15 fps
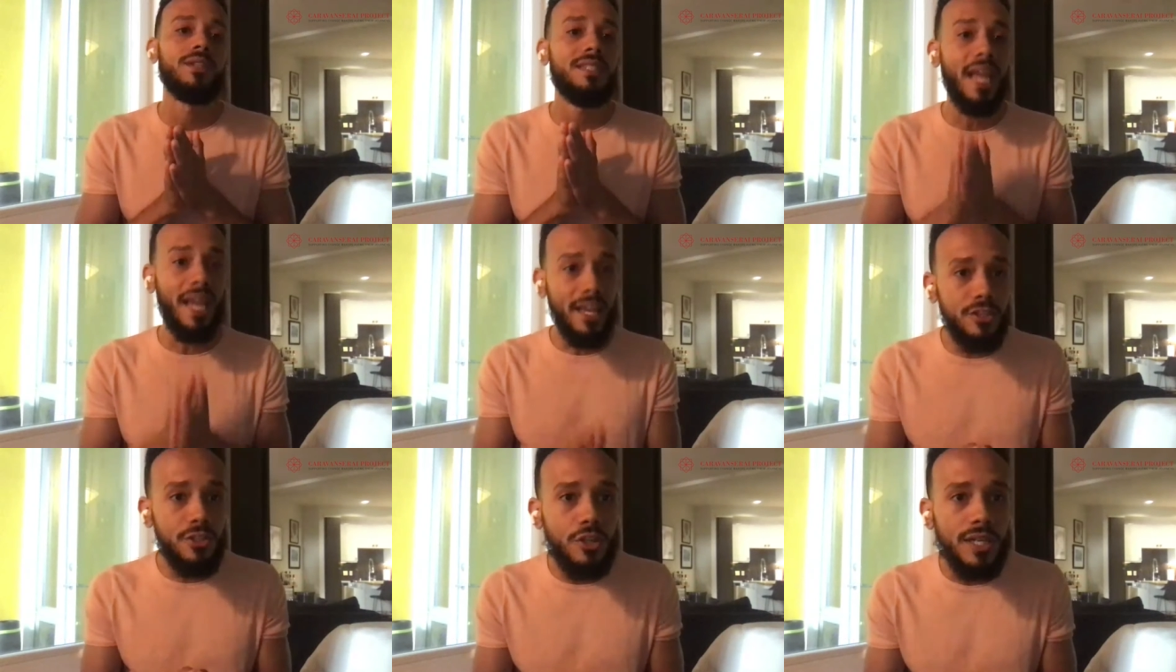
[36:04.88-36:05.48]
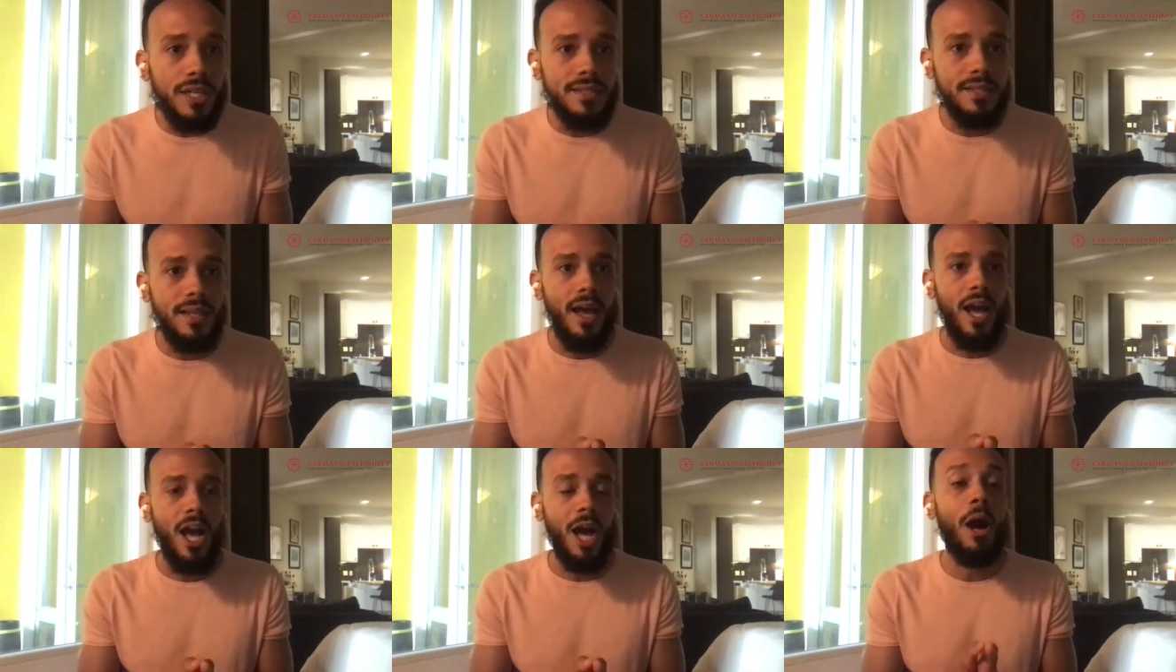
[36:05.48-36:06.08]

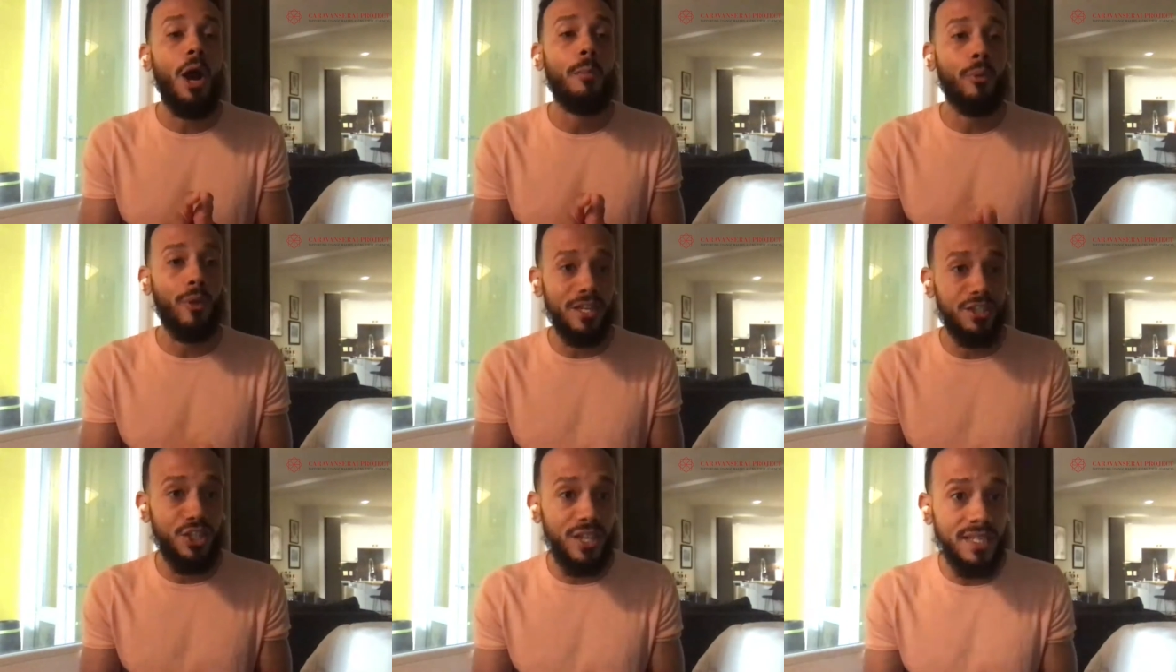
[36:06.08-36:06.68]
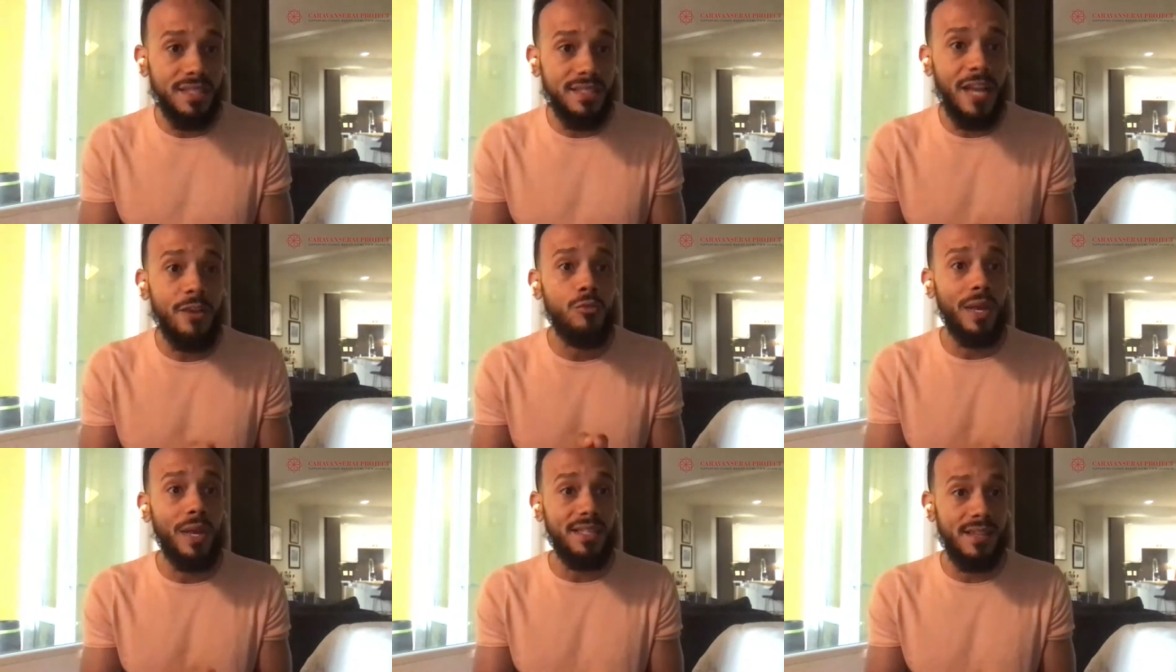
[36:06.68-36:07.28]
dangerous about prejudice
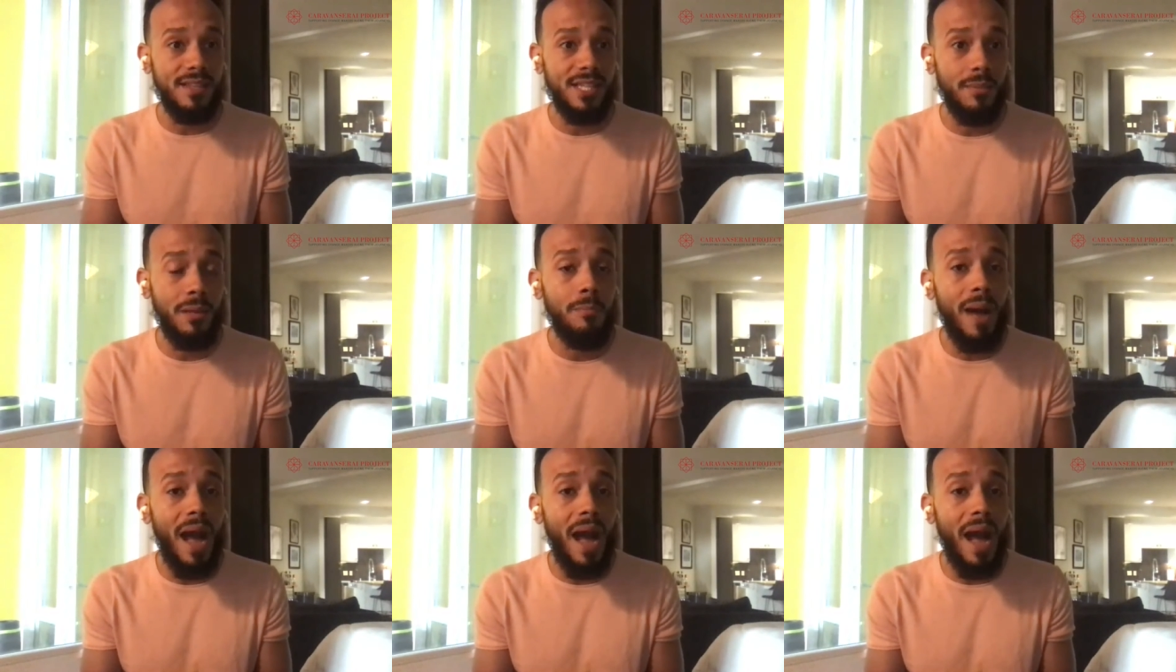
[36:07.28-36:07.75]
and racism and